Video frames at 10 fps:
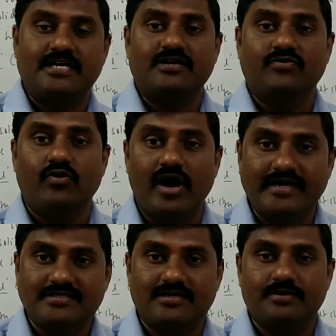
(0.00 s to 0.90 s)
that
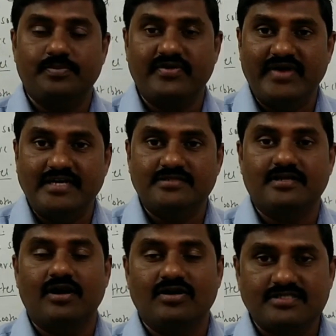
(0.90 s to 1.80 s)
avoids or prevents
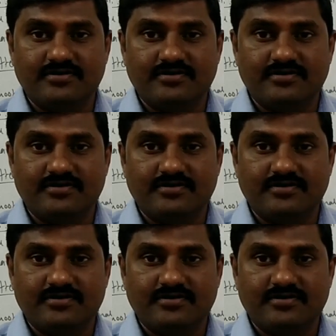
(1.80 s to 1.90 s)
the loss